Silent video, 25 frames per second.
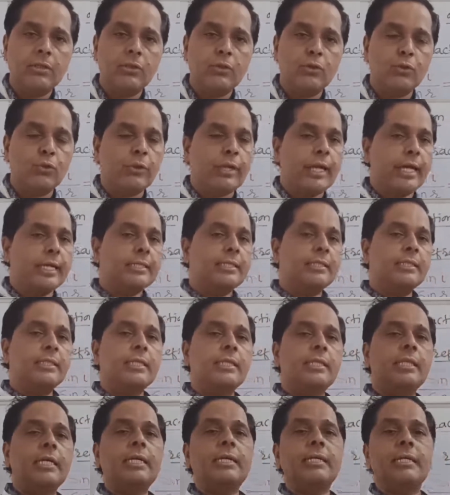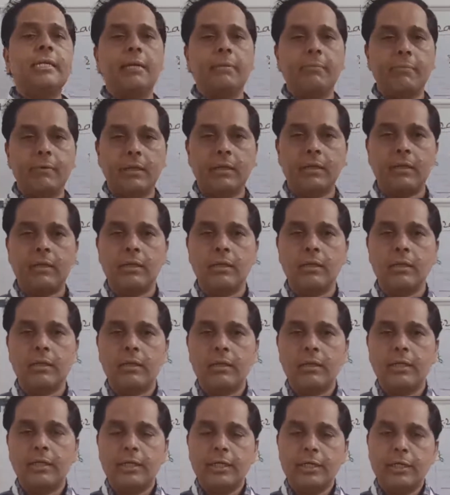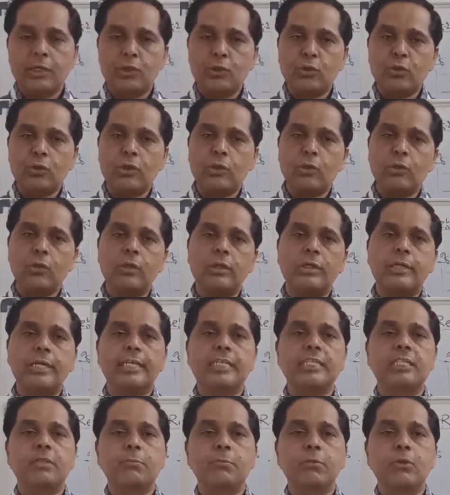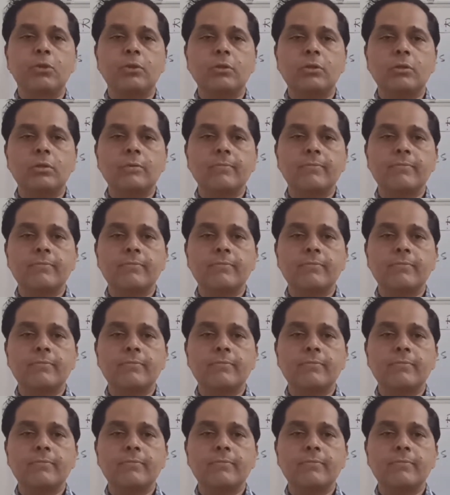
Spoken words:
You can see the table in your textbook.